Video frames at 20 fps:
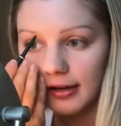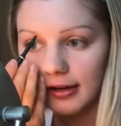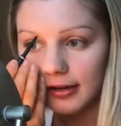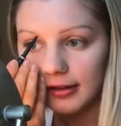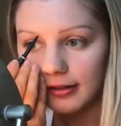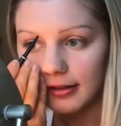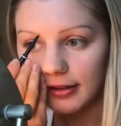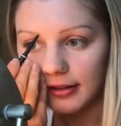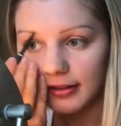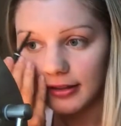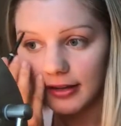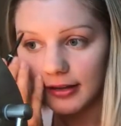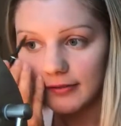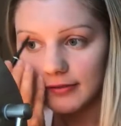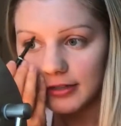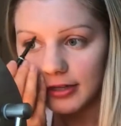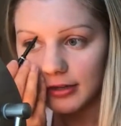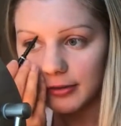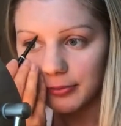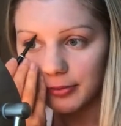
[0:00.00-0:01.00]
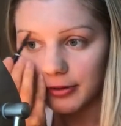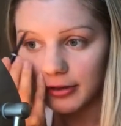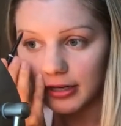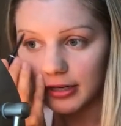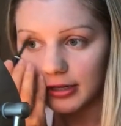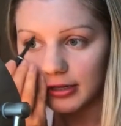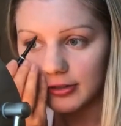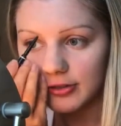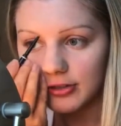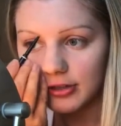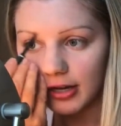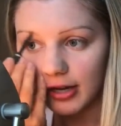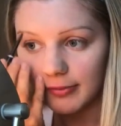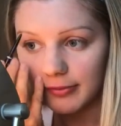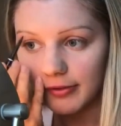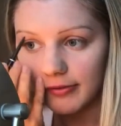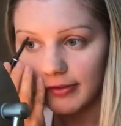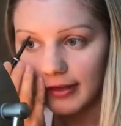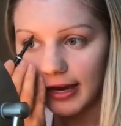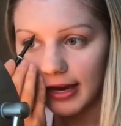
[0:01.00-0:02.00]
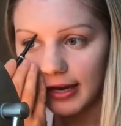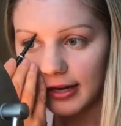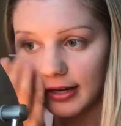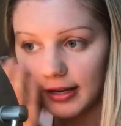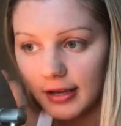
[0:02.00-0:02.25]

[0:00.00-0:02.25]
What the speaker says: I think that I've done a pretty good job of that.